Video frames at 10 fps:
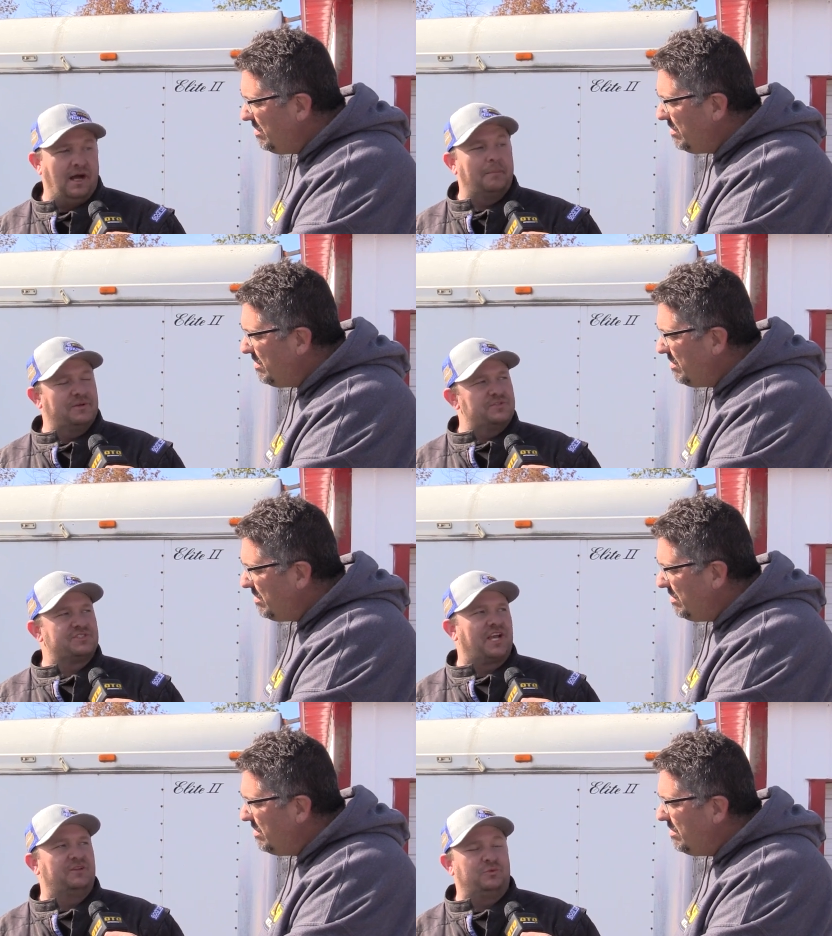Speaker 1: it up, and it
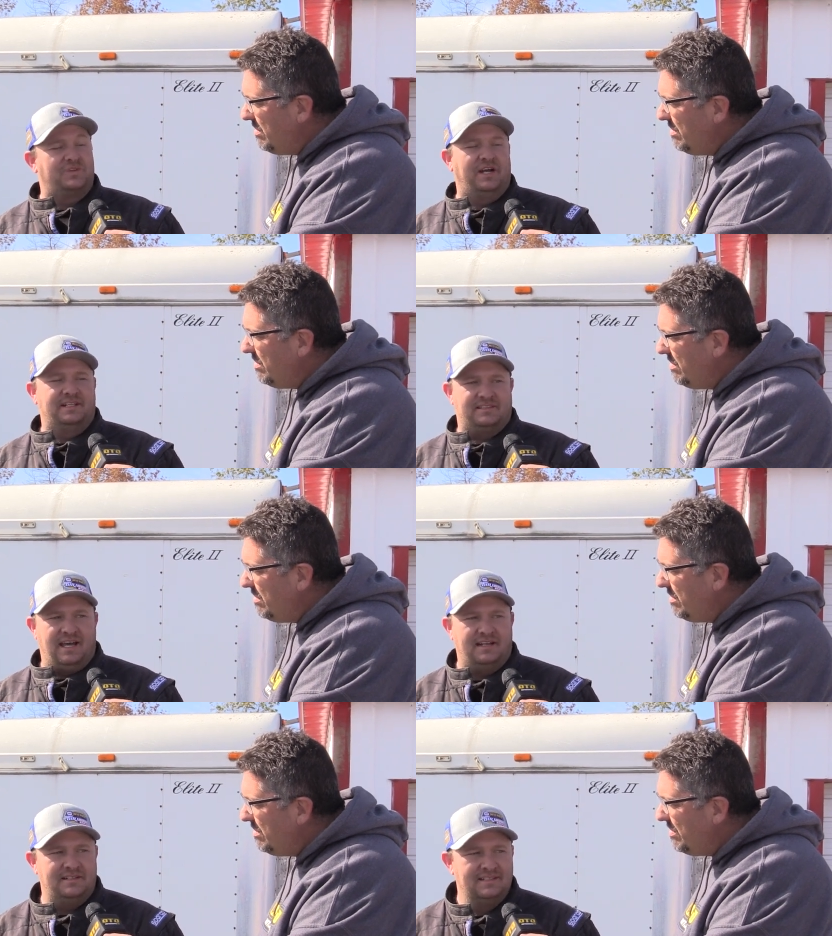just got too tight at the
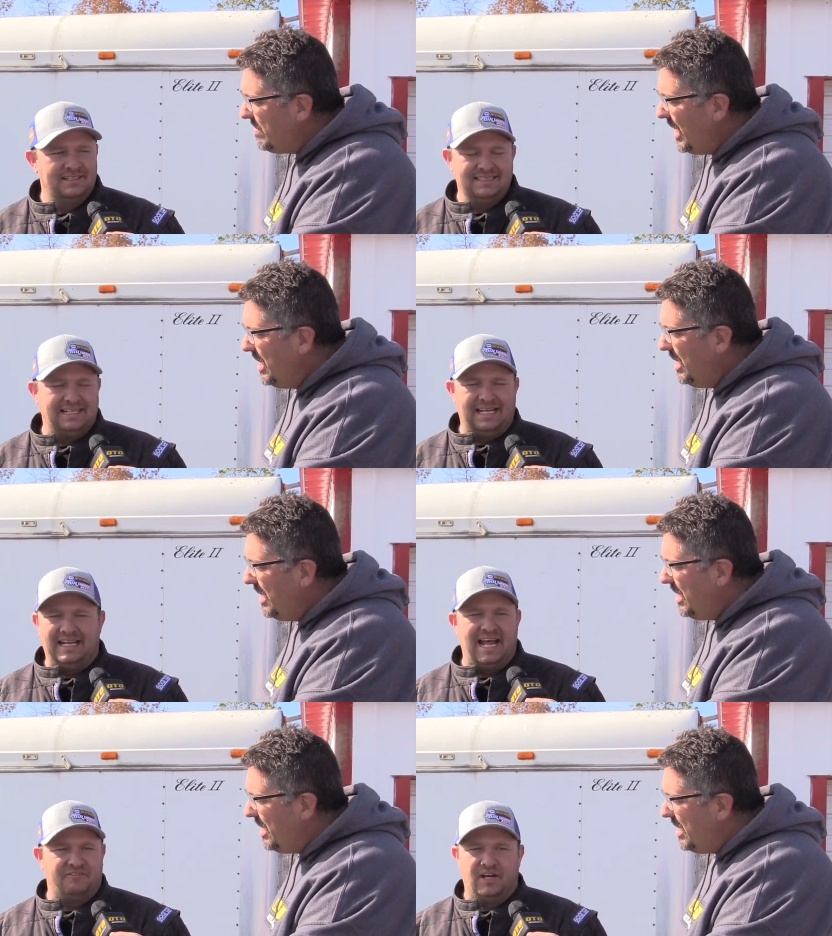end. And I
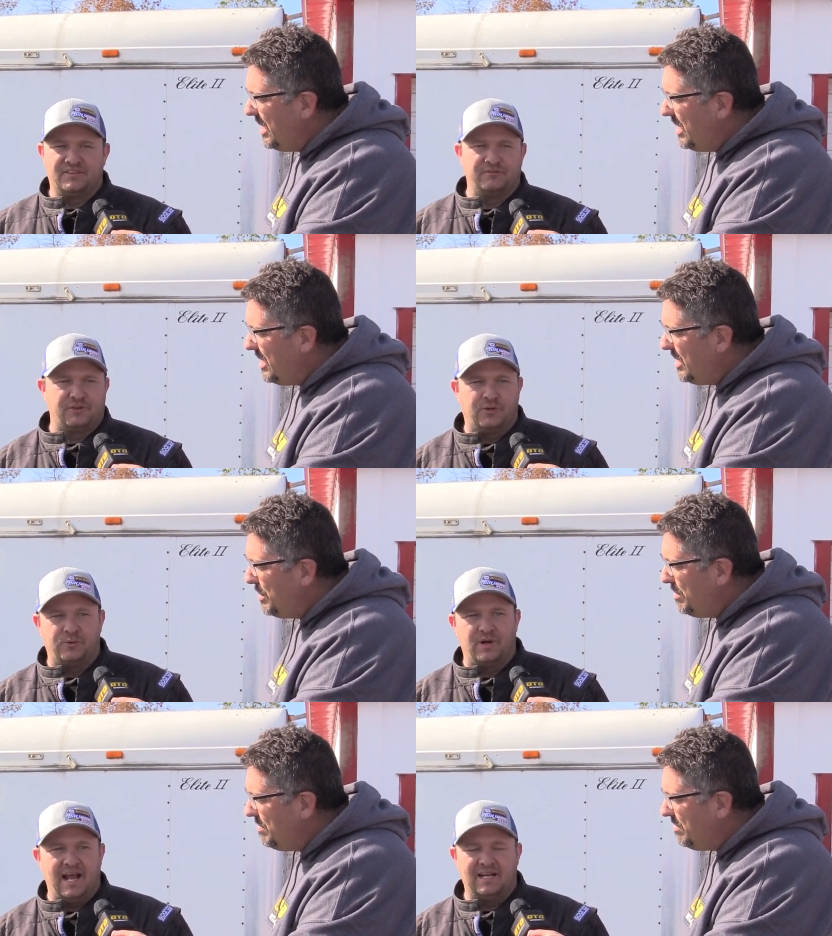didn't have nothing for
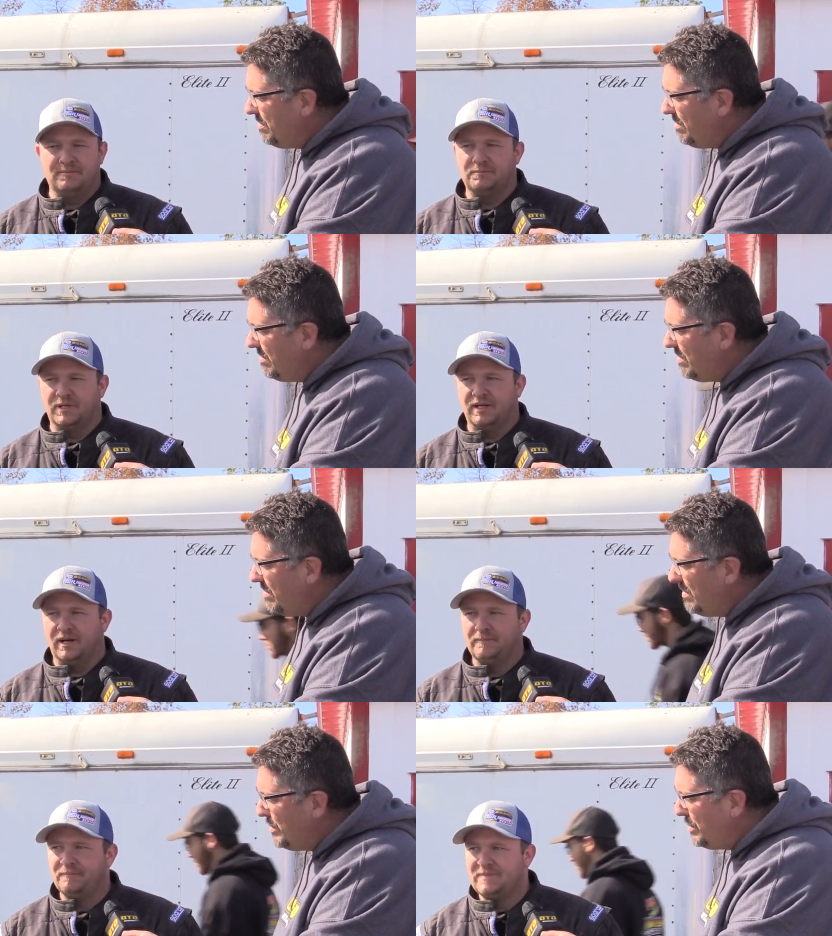Coonrad, but
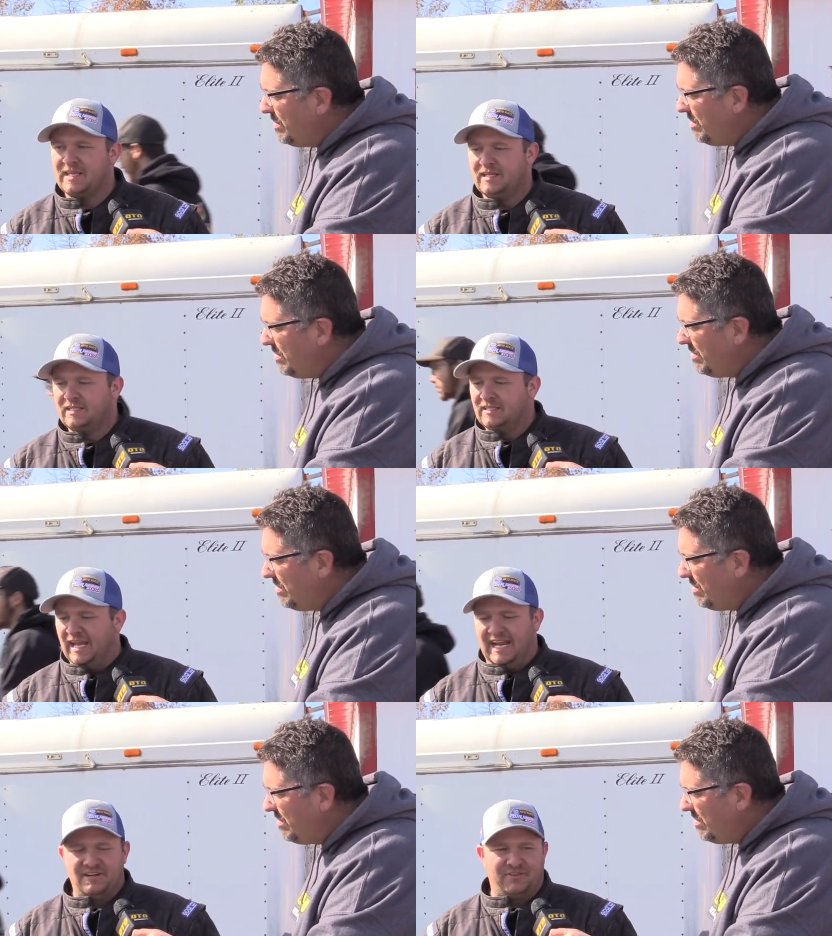uh, I
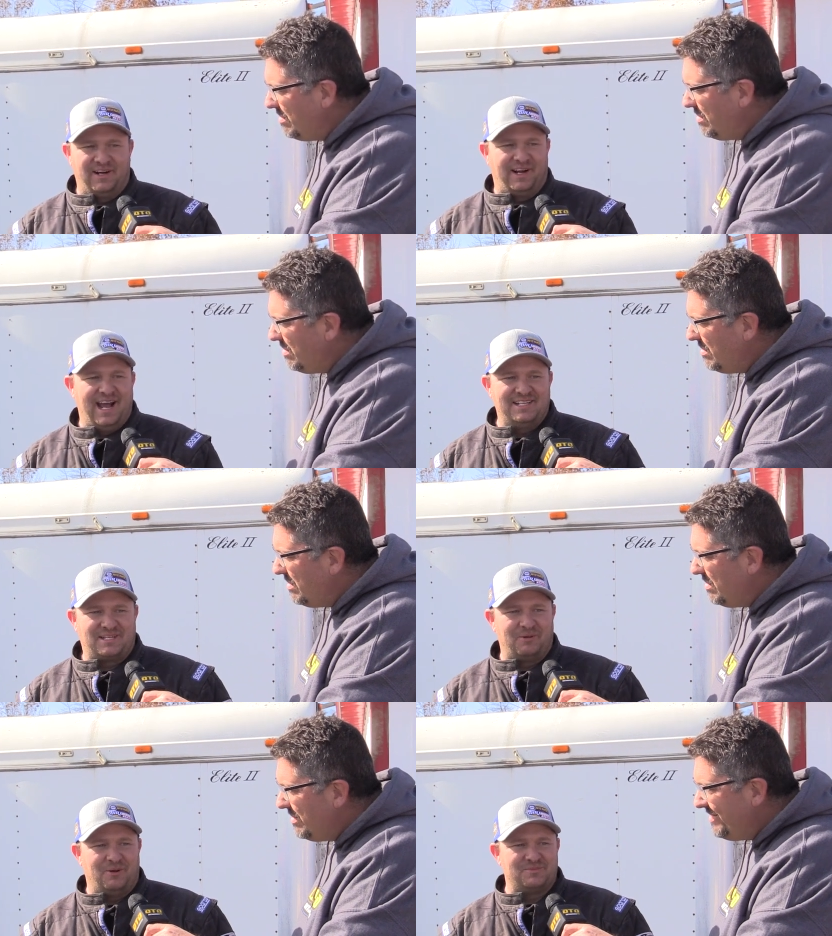hate it for our guys
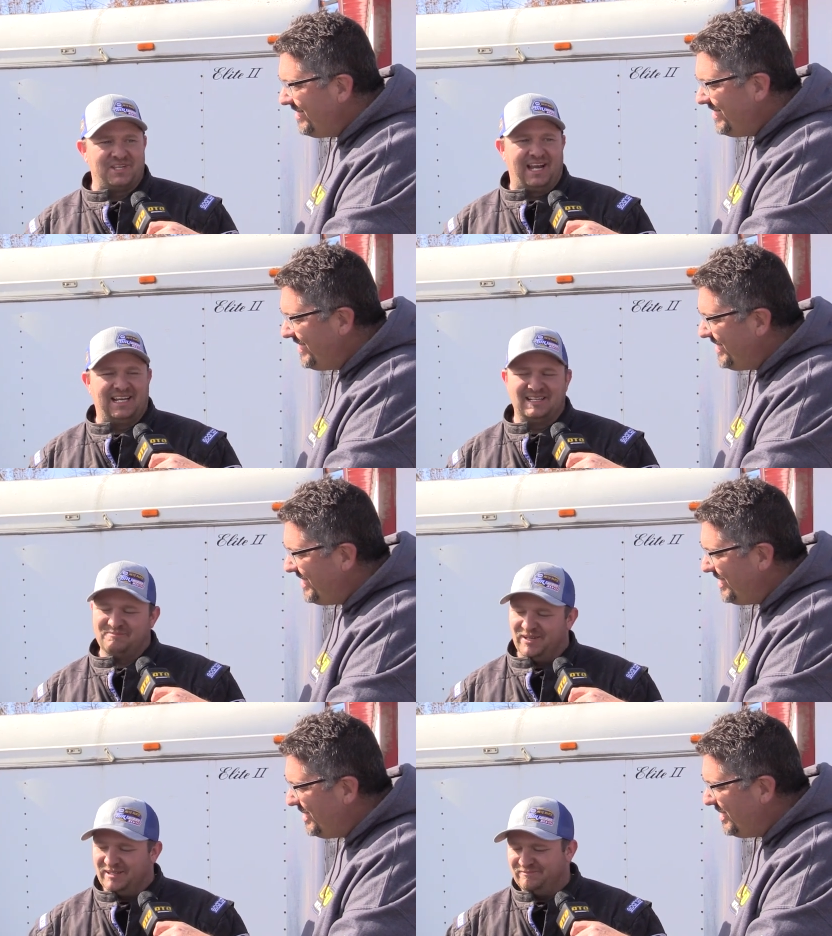coming home second,
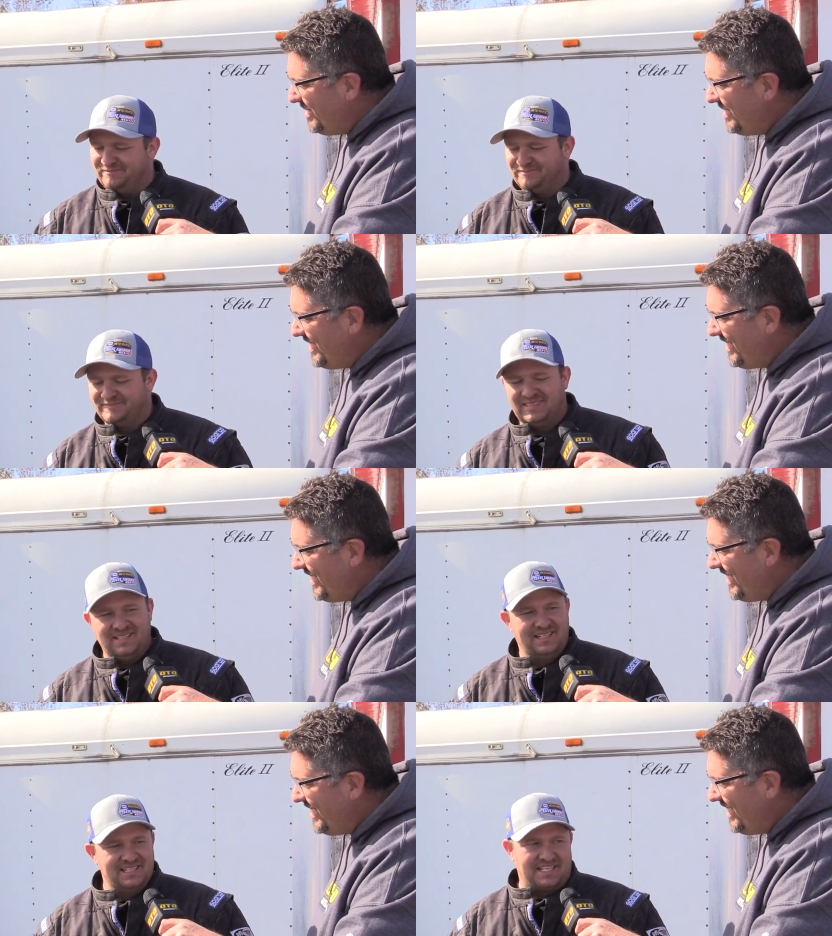but
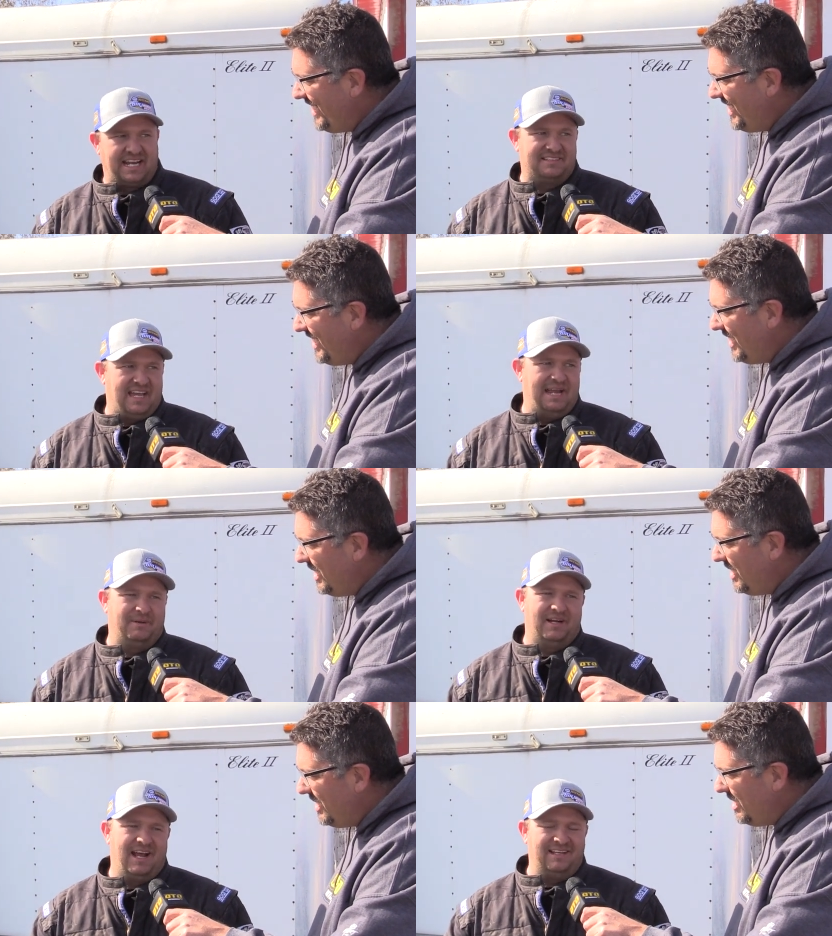second time
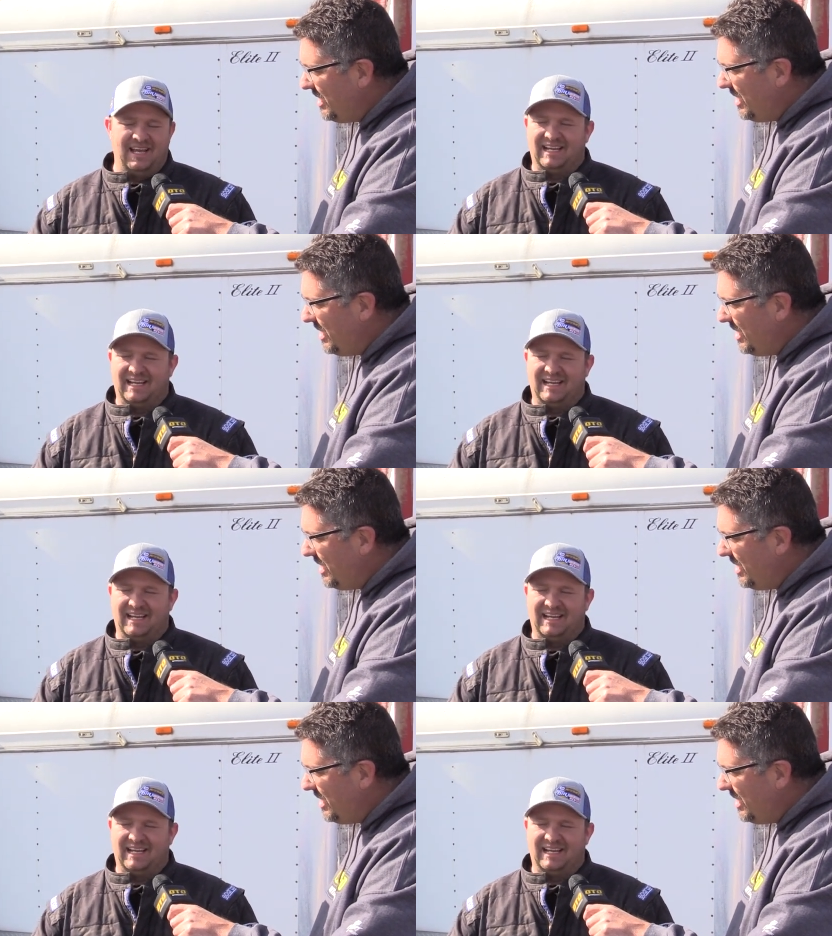here, I,